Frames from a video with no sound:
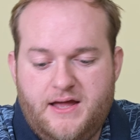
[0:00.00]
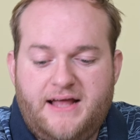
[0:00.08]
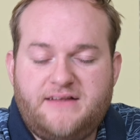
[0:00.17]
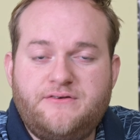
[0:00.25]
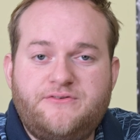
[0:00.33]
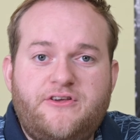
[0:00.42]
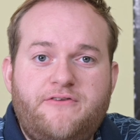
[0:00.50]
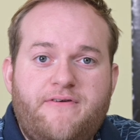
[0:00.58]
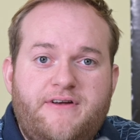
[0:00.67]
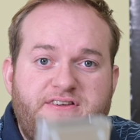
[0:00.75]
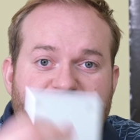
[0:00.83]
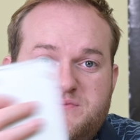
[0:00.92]
It's also
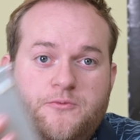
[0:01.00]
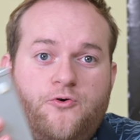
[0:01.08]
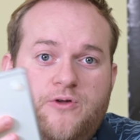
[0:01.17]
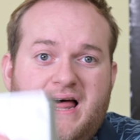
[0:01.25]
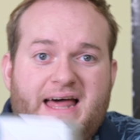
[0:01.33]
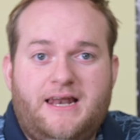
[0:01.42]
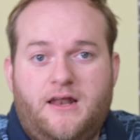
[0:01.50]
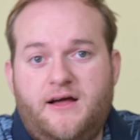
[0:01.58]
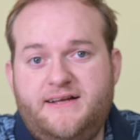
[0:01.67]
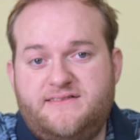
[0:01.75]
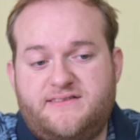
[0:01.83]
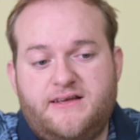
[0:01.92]
very small and
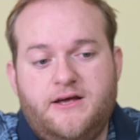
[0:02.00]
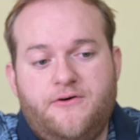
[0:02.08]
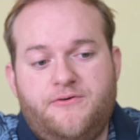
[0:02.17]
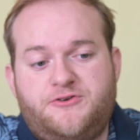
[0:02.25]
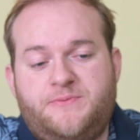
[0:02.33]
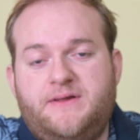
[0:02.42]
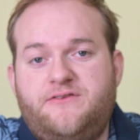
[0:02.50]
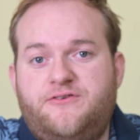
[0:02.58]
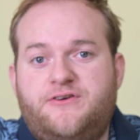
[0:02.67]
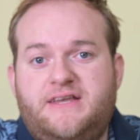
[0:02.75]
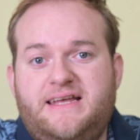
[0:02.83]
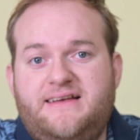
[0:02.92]
light, which means you
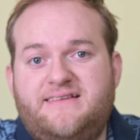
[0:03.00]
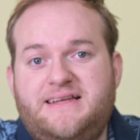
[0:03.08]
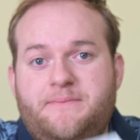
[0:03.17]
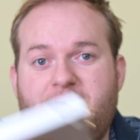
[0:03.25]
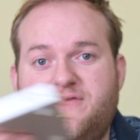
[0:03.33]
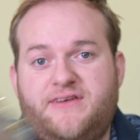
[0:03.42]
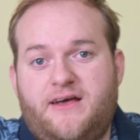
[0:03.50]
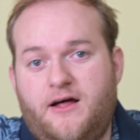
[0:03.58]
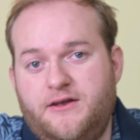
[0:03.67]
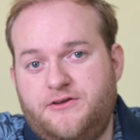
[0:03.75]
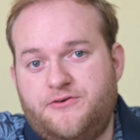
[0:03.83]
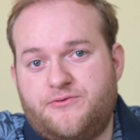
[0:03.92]
could easily mount it
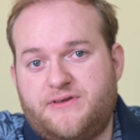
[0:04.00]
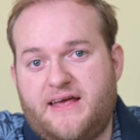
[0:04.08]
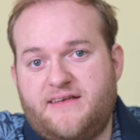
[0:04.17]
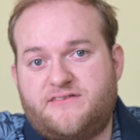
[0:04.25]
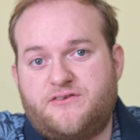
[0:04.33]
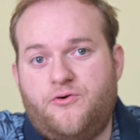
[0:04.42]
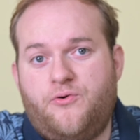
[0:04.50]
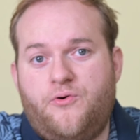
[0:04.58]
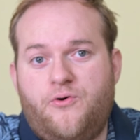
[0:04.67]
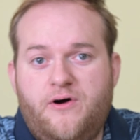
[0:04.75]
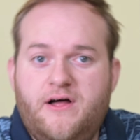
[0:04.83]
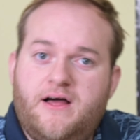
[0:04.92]
under your desk
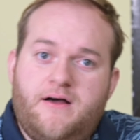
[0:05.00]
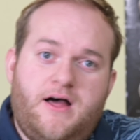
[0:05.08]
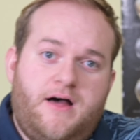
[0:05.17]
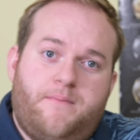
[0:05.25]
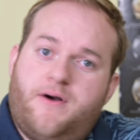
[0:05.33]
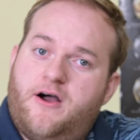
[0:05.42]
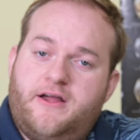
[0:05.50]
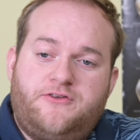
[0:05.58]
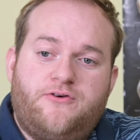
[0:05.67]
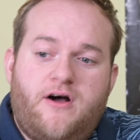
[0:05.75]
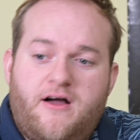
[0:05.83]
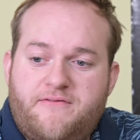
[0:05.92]
or behind
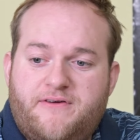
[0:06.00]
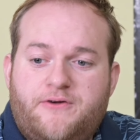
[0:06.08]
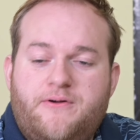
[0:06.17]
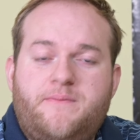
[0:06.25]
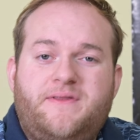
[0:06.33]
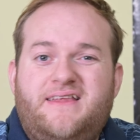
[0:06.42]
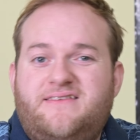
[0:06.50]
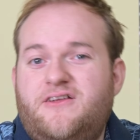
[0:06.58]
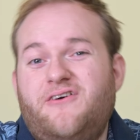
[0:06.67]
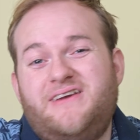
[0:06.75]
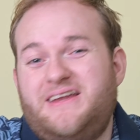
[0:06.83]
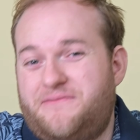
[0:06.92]
your hi-fi equipment. There's
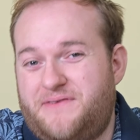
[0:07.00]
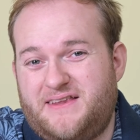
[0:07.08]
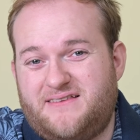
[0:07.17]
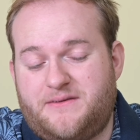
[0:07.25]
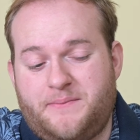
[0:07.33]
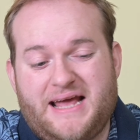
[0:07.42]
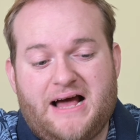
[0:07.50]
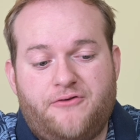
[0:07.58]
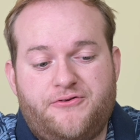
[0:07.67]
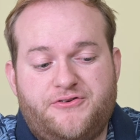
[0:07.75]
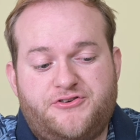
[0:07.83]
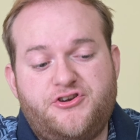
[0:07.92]
no need for this to be
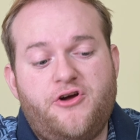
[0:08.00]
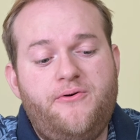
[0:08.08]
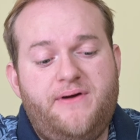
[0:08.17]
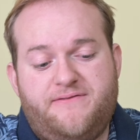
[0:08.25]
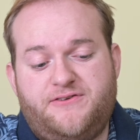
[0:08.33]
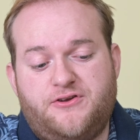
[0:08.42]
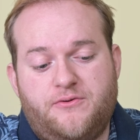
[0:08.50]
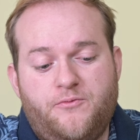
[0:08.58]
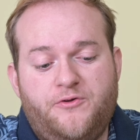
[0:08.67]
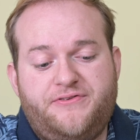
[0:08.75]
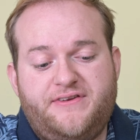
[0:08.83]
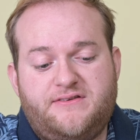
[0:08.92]
out on show if you don't
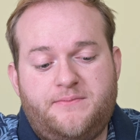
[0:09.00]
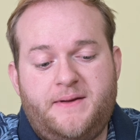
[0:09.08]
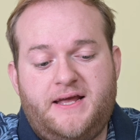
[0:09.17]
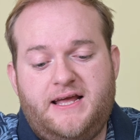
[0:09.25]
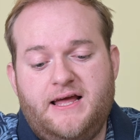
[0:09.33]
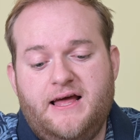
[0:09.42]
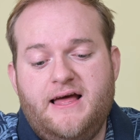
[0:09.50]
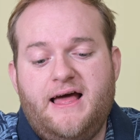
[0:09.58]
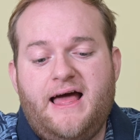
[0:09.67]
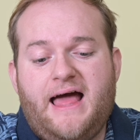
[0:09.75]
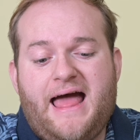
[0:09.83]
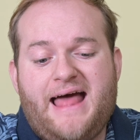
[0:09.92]
want it to be,
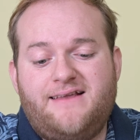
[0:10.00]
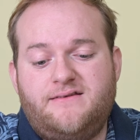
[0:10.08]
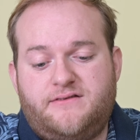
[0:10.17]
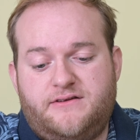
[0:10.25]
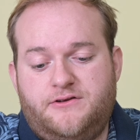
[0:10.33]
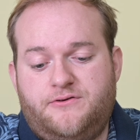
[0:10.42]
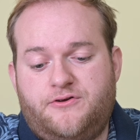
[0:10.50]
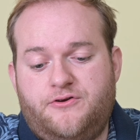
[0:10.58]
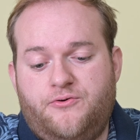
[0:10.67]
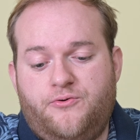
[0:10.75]
and you can